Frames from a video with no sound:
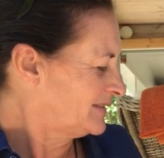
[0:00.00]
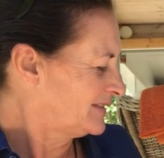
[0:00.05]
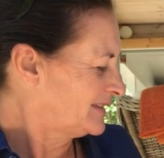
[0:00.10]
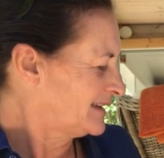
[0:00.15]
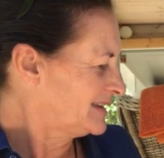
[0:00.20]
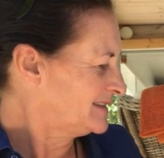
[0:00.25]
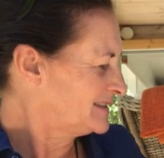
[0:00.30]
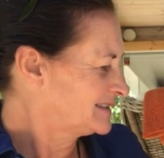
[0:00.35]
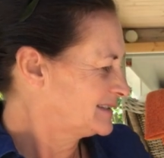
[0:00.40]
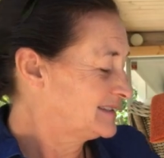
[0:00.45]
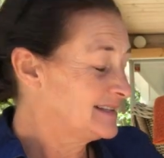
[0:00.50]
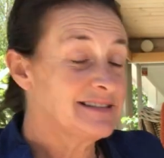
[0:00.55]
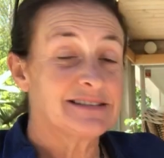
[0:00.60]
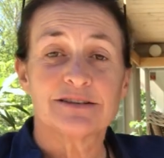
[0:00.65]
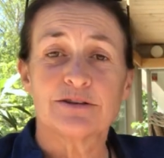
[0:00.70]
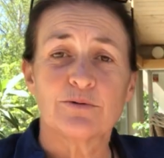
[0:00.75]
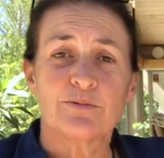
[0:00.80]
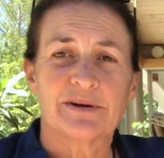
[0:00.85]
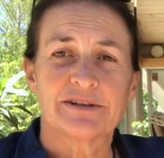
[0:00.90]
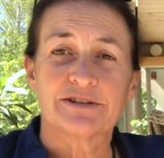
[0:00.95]
these
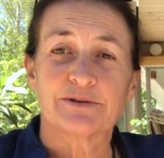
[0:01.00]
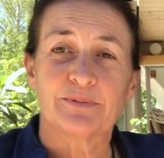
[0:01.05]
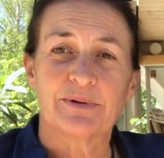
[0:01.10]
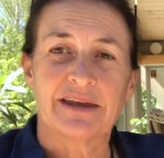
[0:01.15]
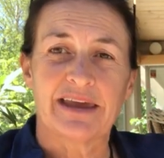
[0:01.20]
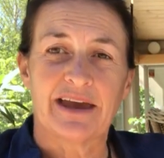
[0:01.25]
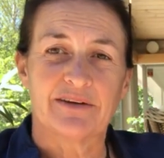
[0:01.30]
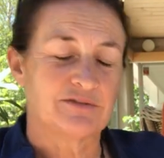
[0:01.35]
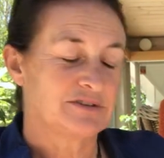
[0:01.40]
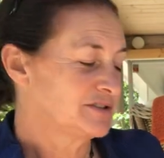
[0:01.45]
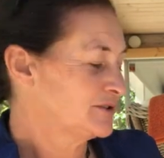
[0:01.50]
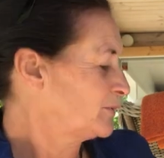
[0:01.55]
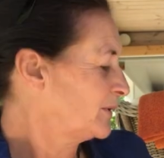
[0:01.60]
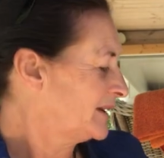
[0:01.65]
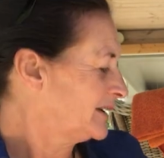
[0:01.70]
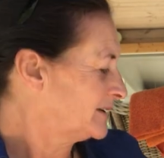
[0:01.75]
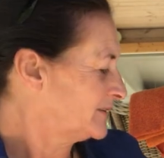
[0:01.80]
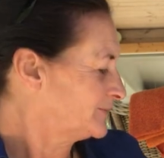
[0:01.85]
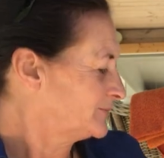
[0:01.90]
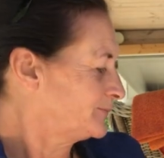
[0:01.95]
are the ones we have in
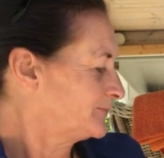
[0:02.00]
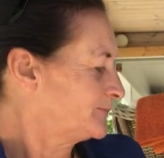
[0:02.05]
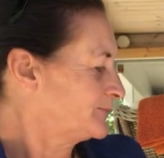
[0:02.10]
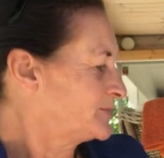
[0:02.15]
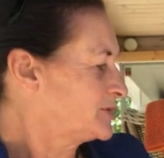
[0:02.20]
Sweden.